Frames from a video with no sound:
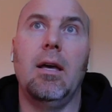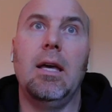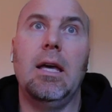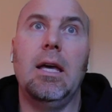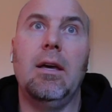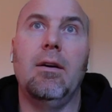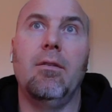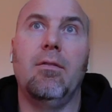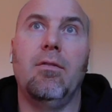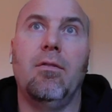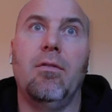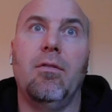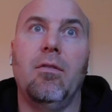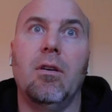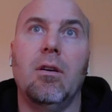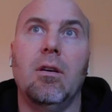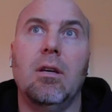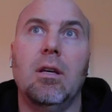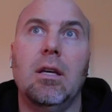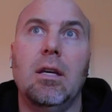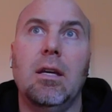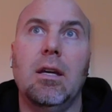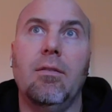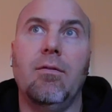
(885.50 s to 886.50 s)
If
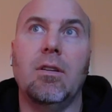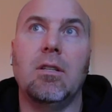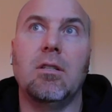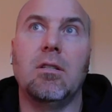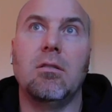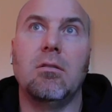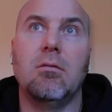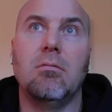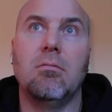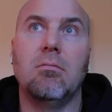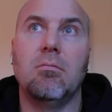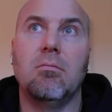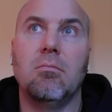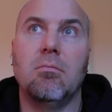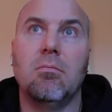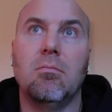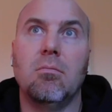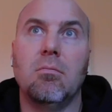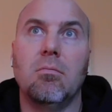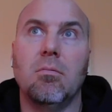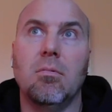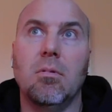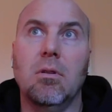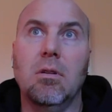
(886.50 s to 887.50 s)
it's
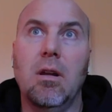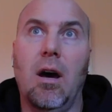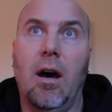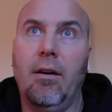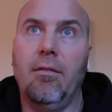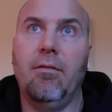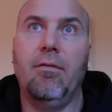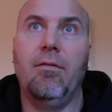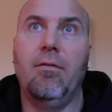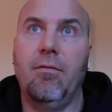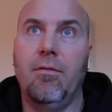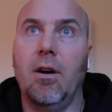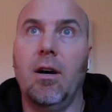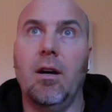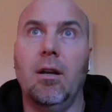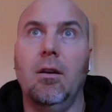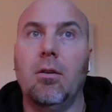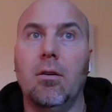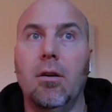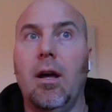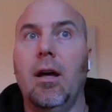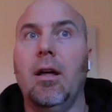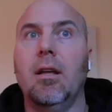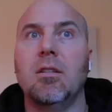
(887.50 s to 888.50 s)
not fun
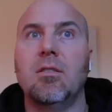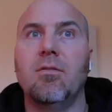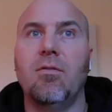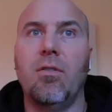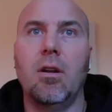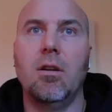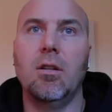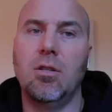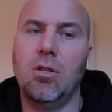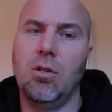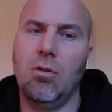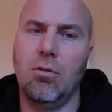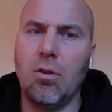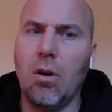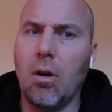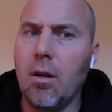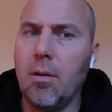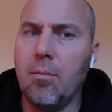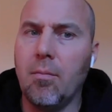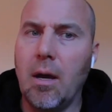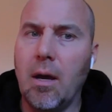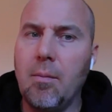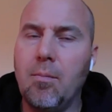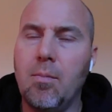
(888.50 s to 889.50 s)
or not as fun as you thought
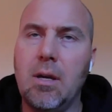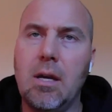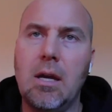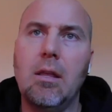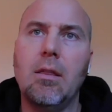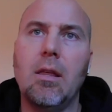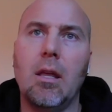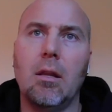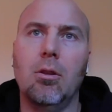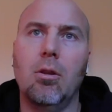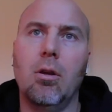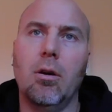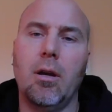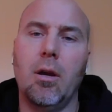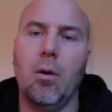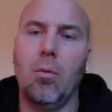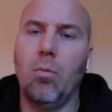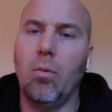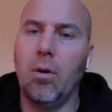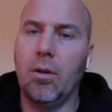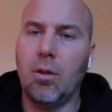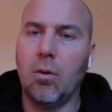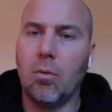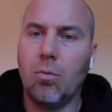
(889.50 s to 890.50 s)
it might be, then look at
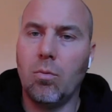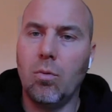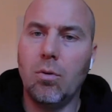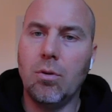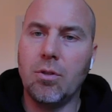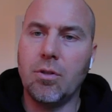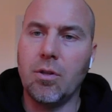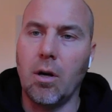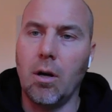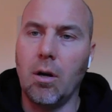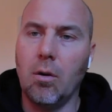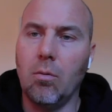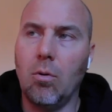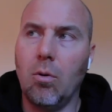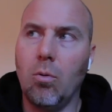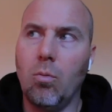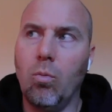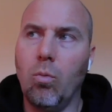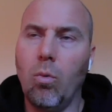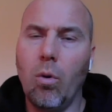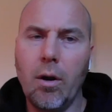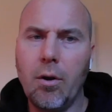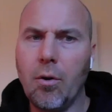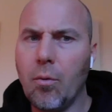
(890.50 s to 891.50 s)
what the rules are. Well,
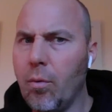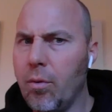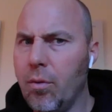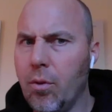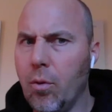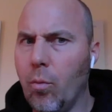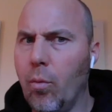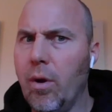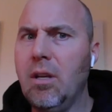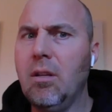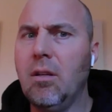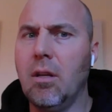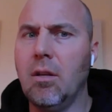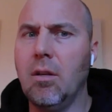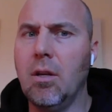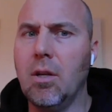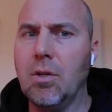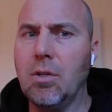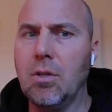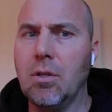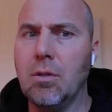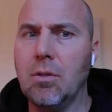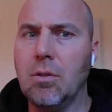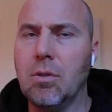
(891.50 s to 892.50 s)
what are the win
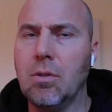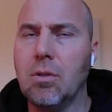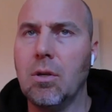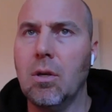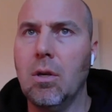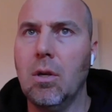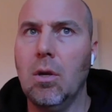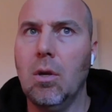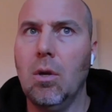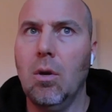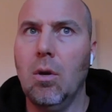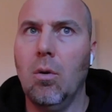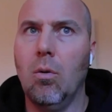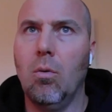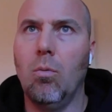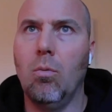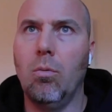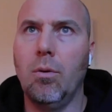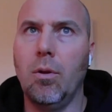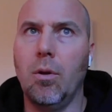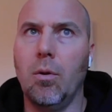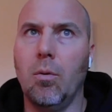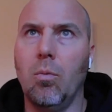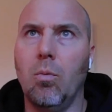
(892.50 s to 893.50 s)
conditions?
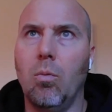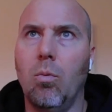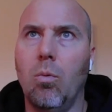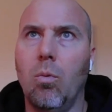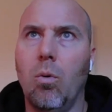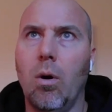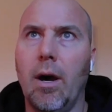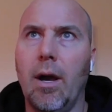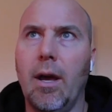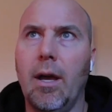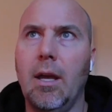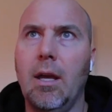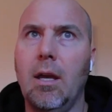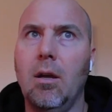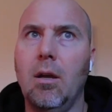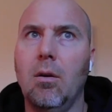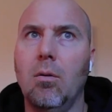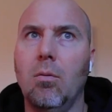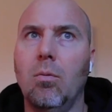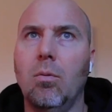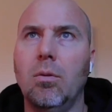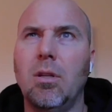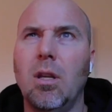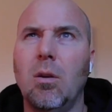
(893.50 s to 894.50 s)
Why
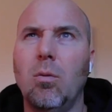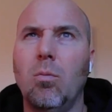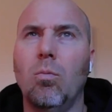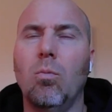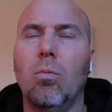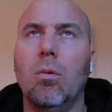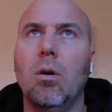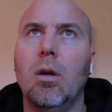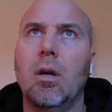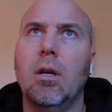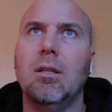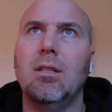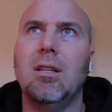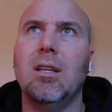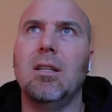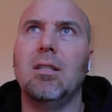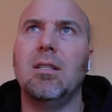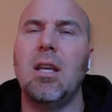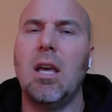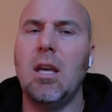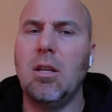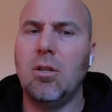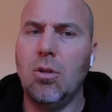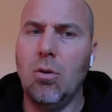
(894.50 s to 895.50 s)
did did it
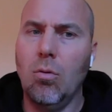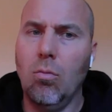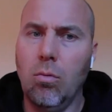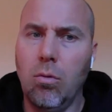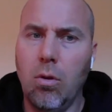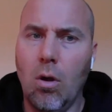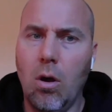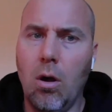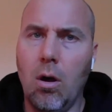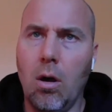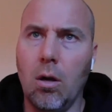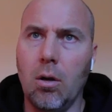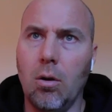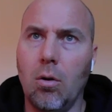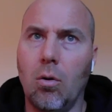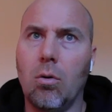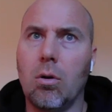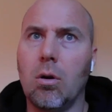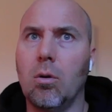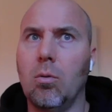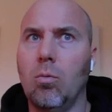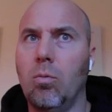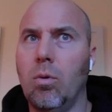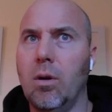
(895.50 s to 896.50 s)
take too long,
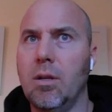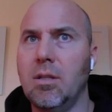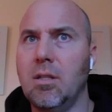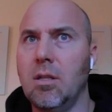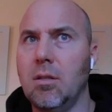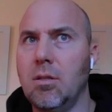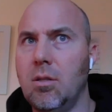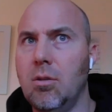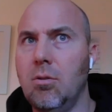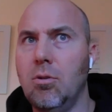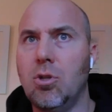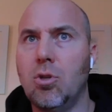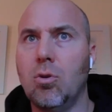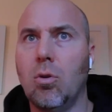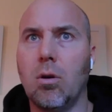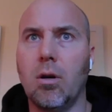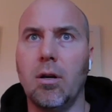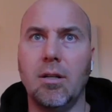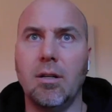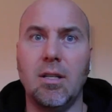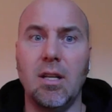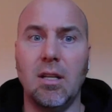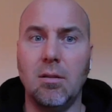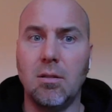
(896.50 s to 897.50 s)
or was it too
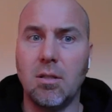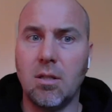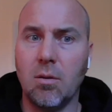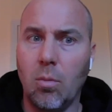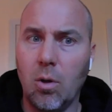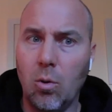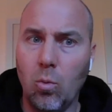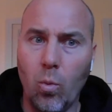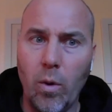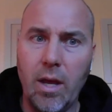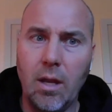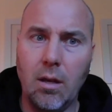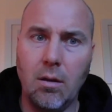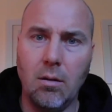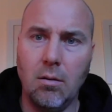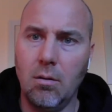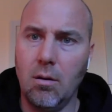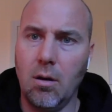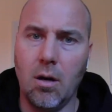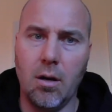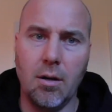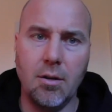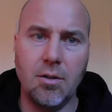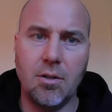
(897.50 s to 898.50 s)
short? Did someone win
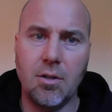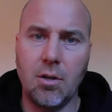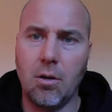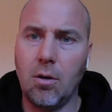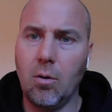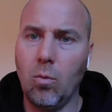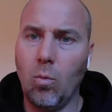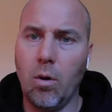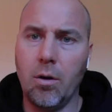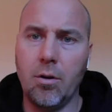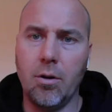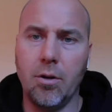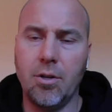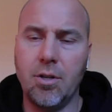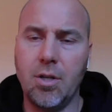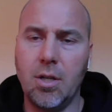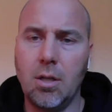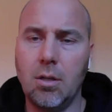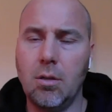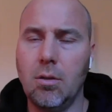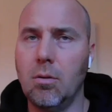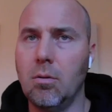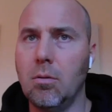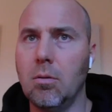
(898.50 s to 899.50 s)
on turn 1 or
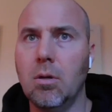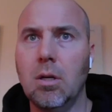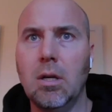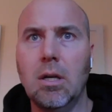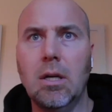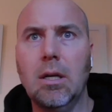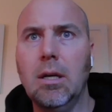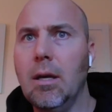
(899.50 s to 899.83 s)
2?